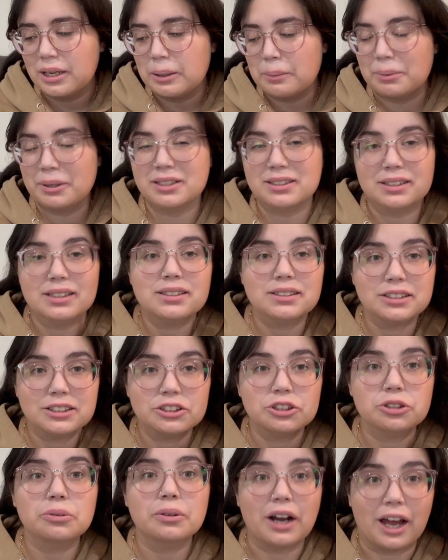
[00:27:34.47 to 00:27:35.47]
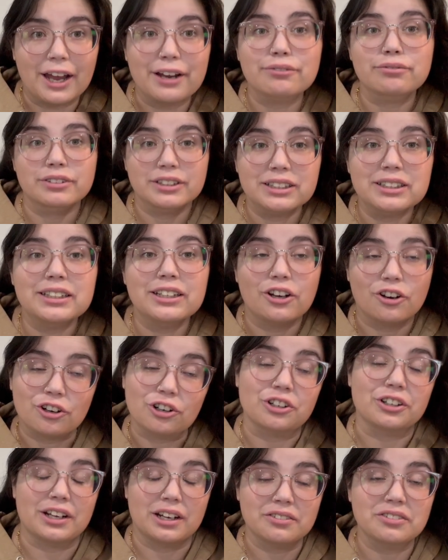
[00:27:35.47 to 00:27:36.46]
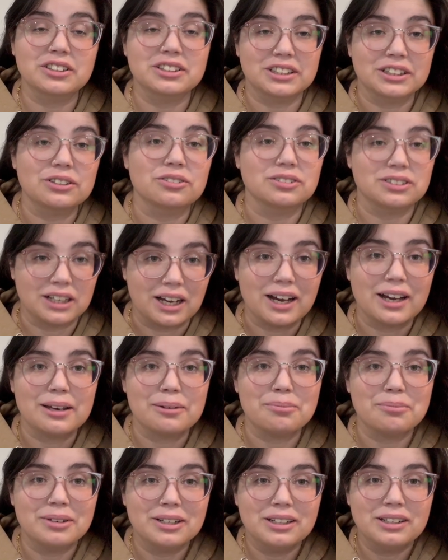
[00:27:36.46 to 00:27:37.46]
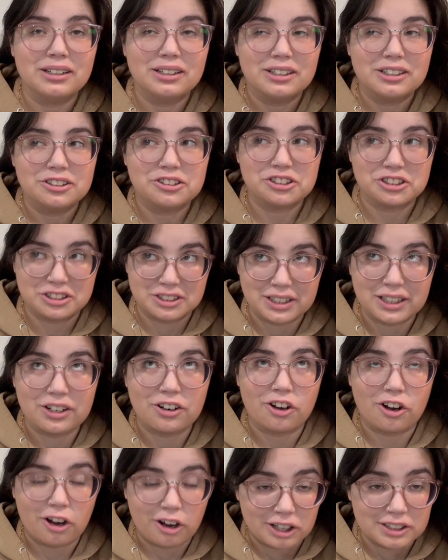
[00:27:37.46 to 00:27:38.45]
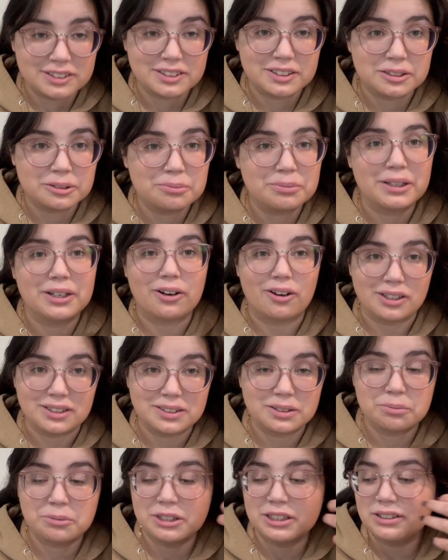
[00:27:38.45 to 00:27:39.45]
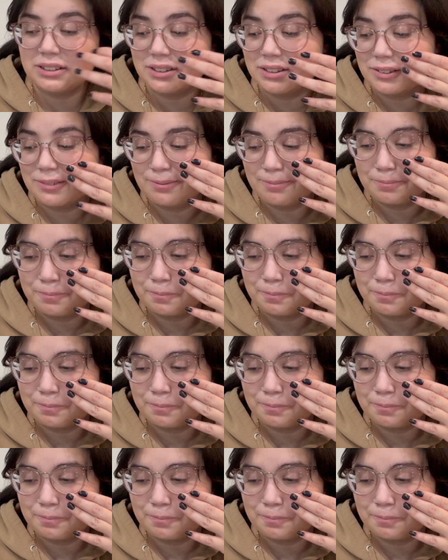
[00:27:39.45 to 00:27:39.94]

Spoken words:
because listening to it, I really heard every single time she said awesome and awesomeness.